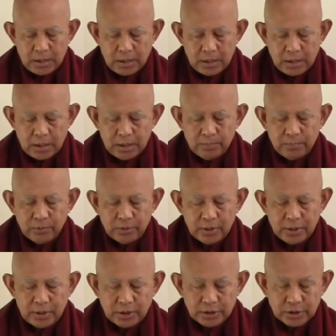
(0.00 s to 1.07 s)
And Buddha
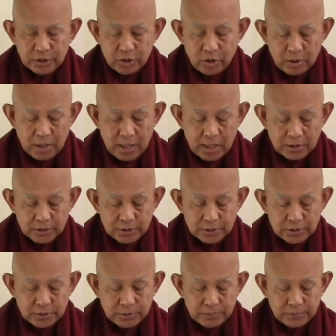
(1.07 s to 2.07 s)
has taught us